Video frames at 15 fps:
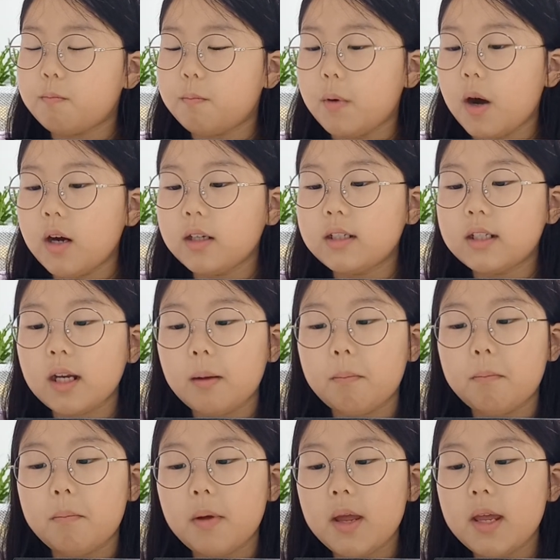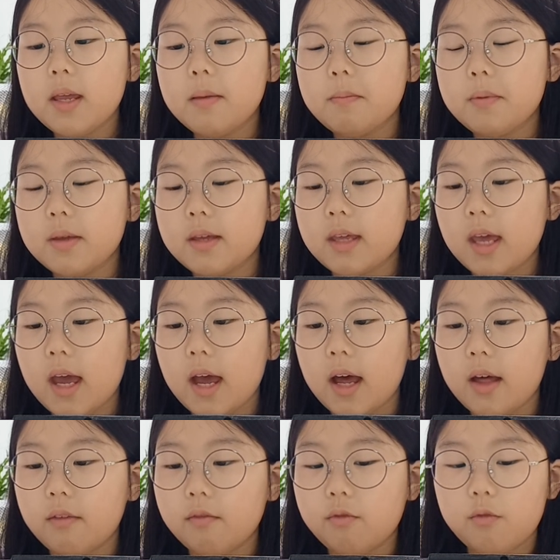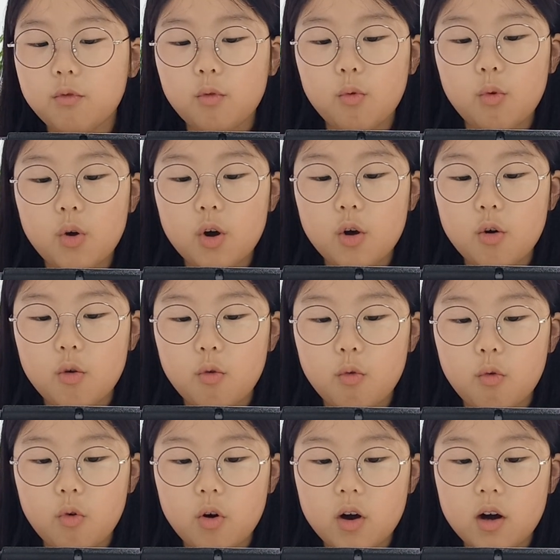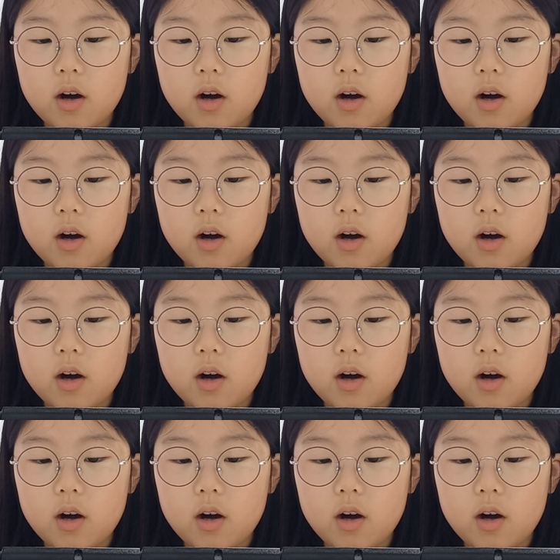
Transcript: but the baby can threw.